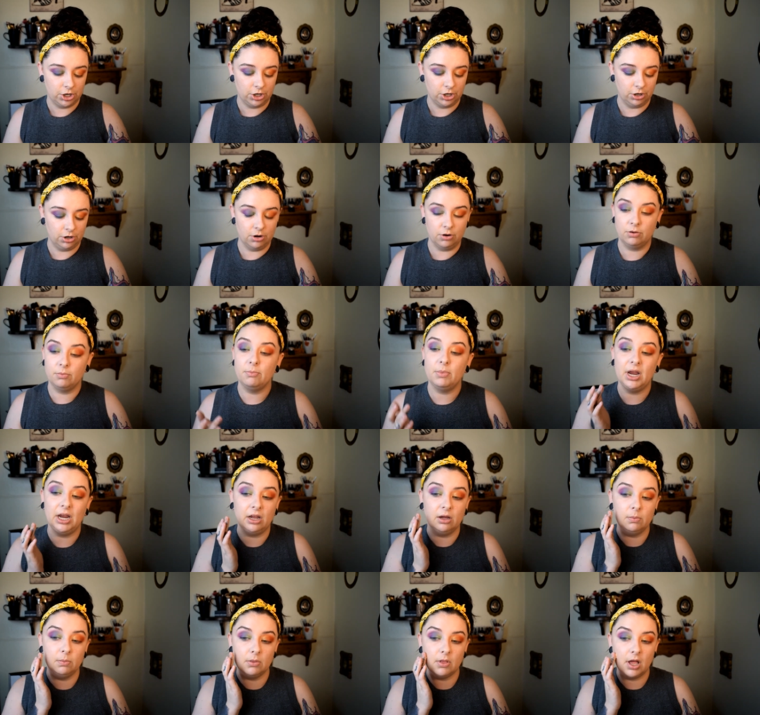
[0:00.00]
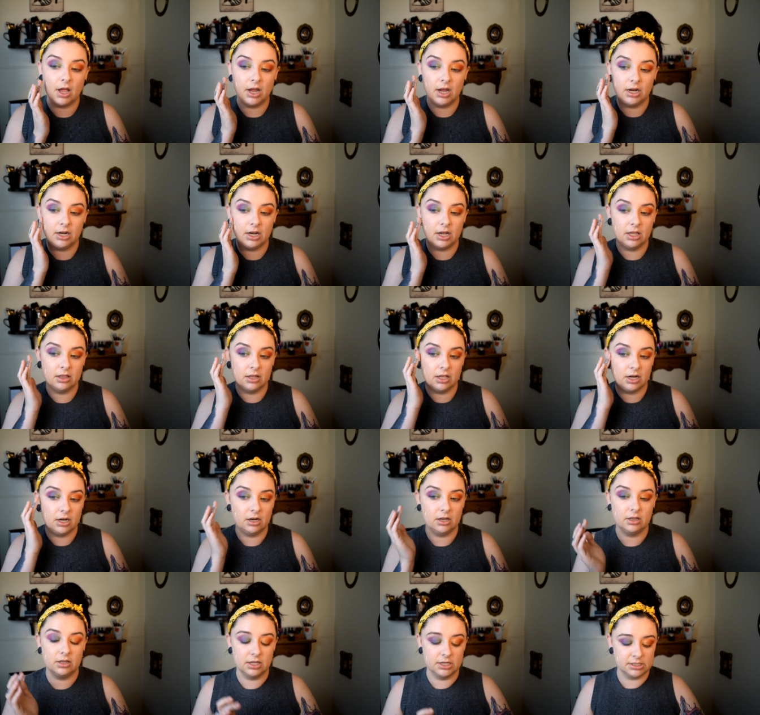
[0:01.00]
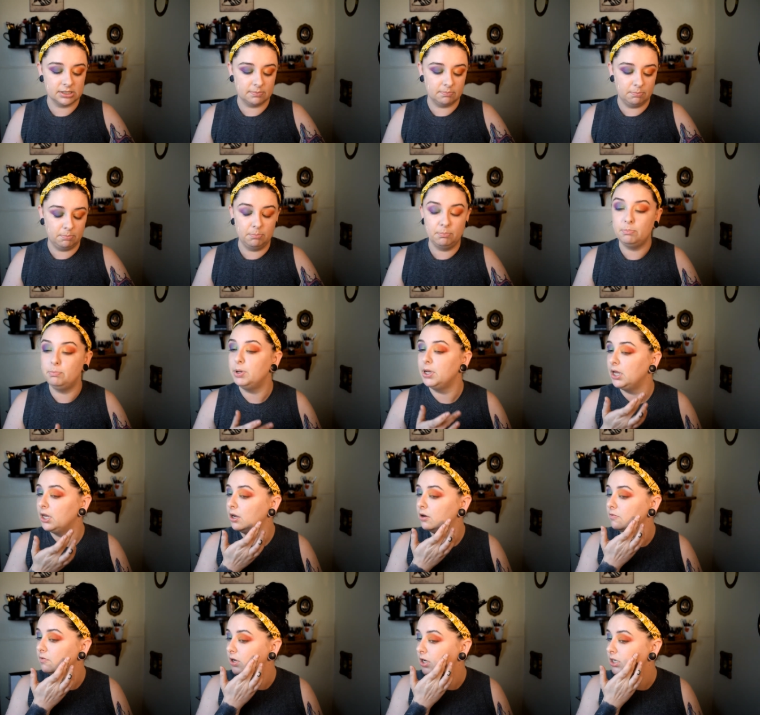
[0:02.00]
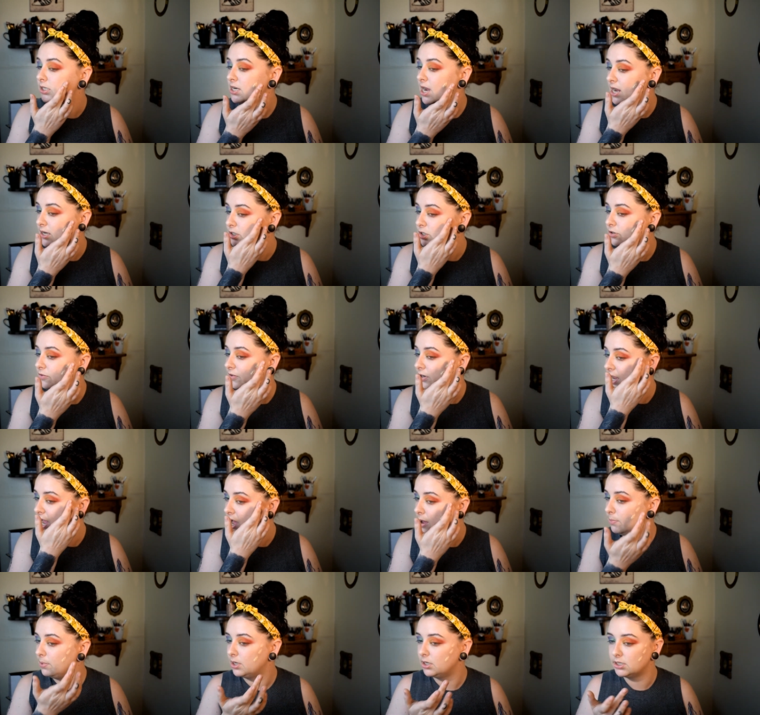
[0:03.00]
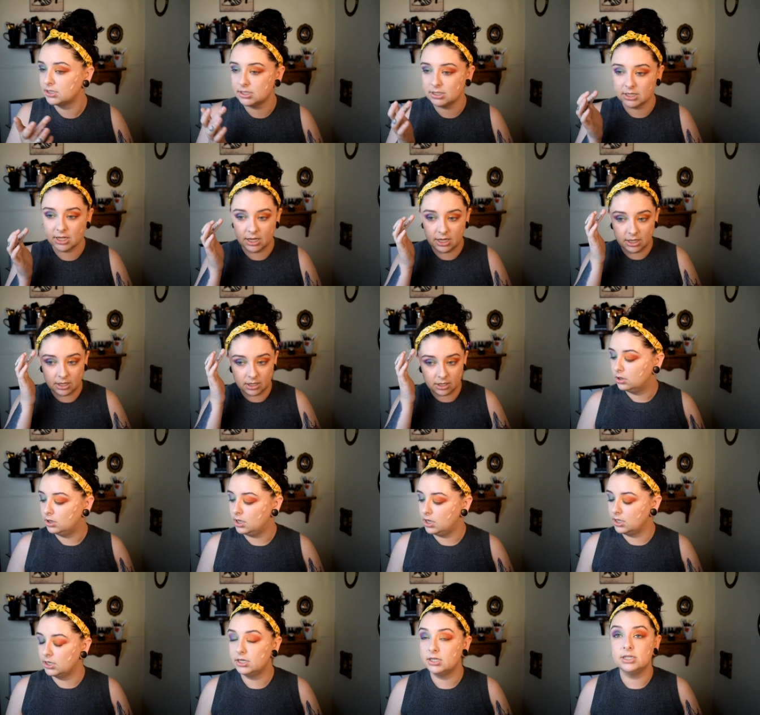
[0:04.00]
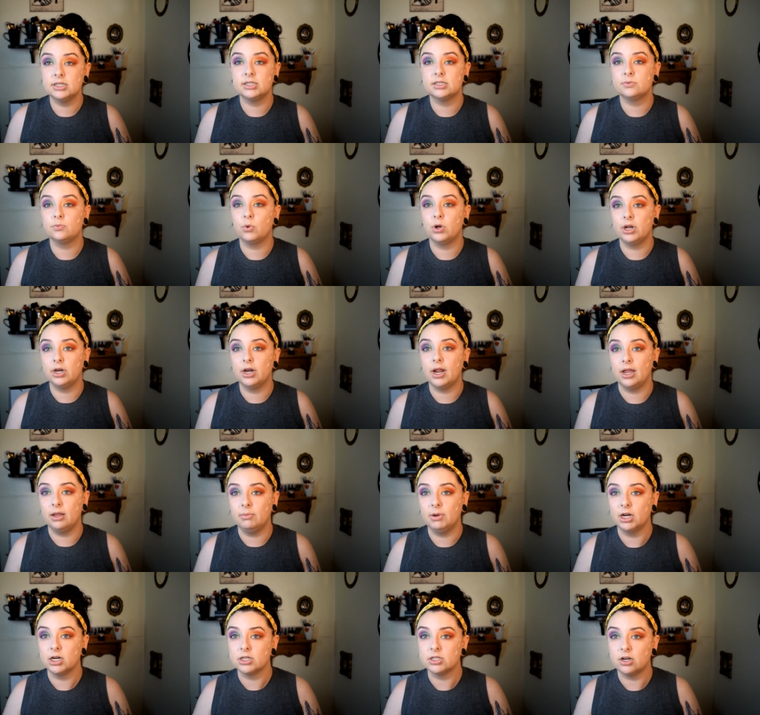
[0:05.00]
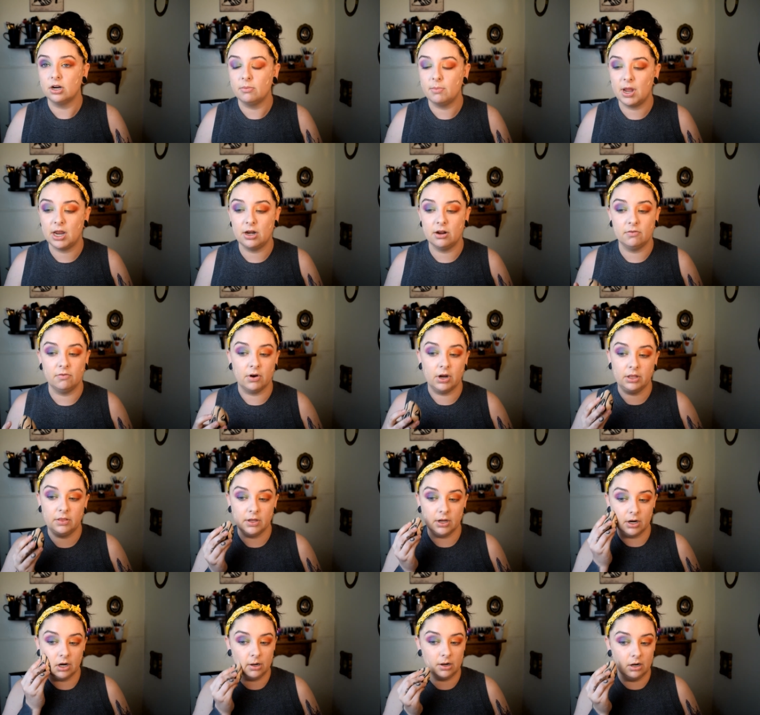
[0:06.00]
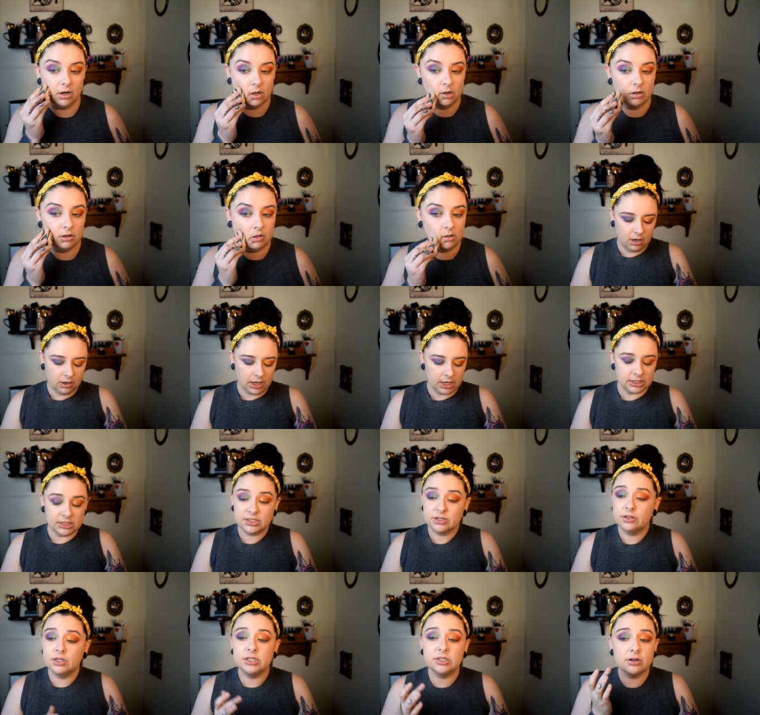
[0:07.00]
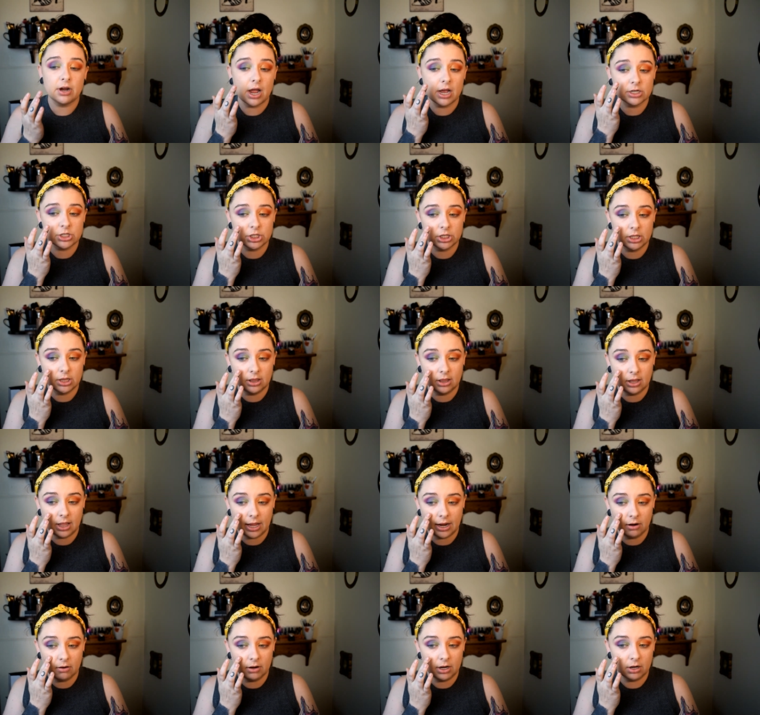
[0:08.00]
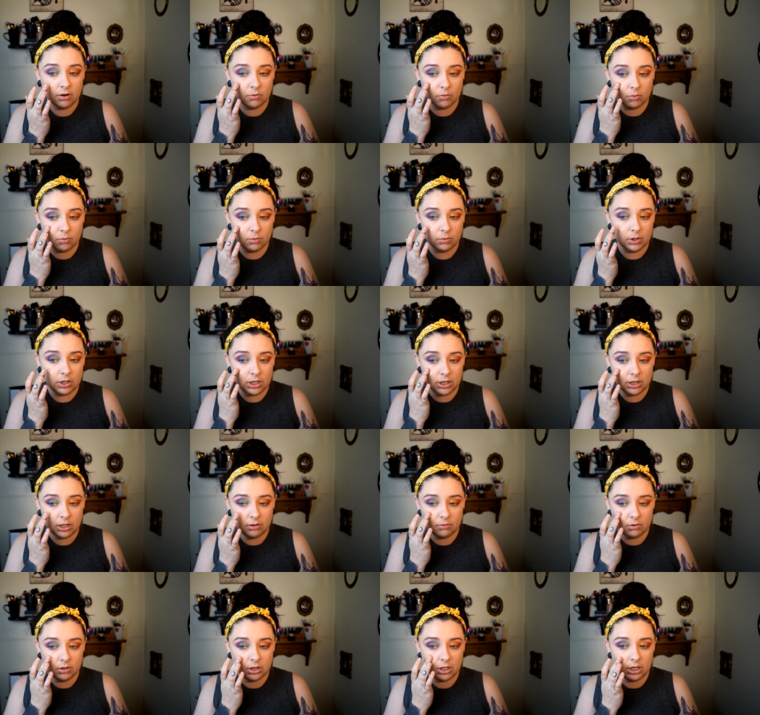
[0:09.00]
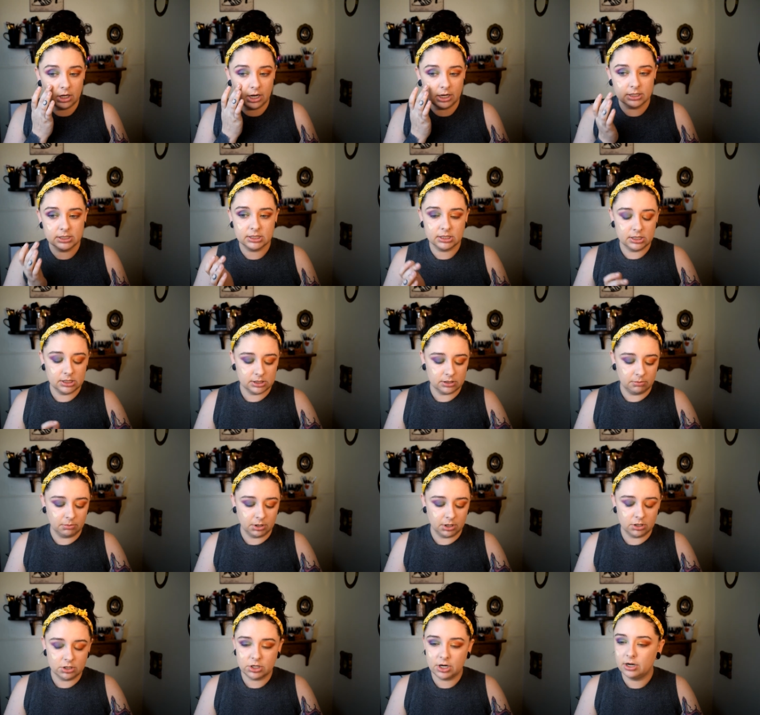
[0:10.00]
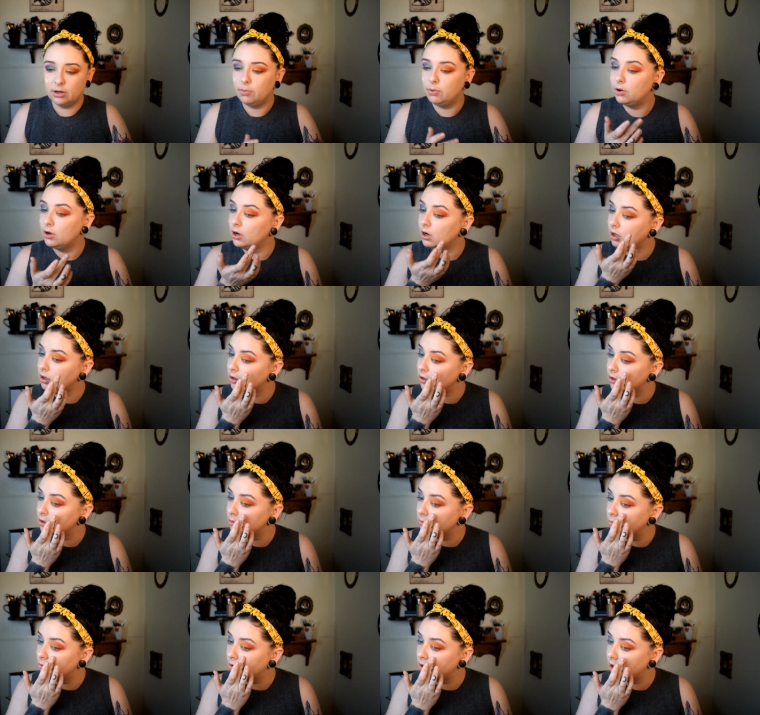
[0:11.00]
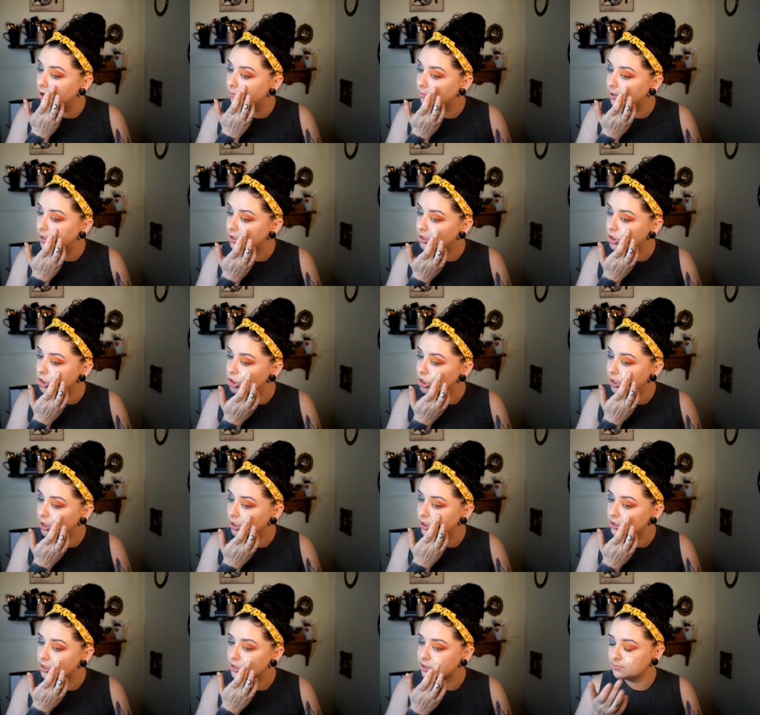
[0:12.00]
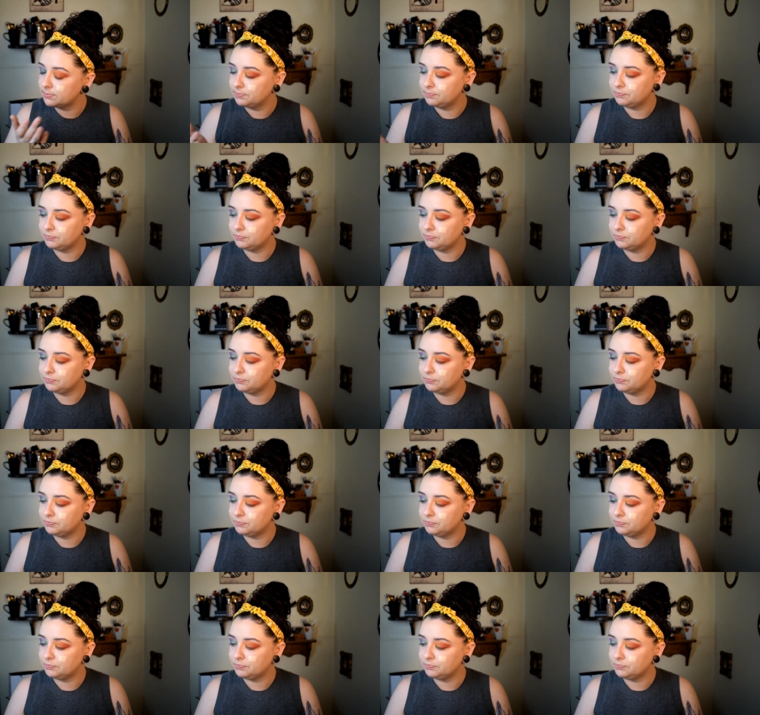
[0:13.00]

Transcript: your own makeup line and then this big of a catastrophe happens. Like, that is what nightmares are made of right there. Okay, so these are actually layering really, really nicely, so I'm going to try to put a little more on my cheeks.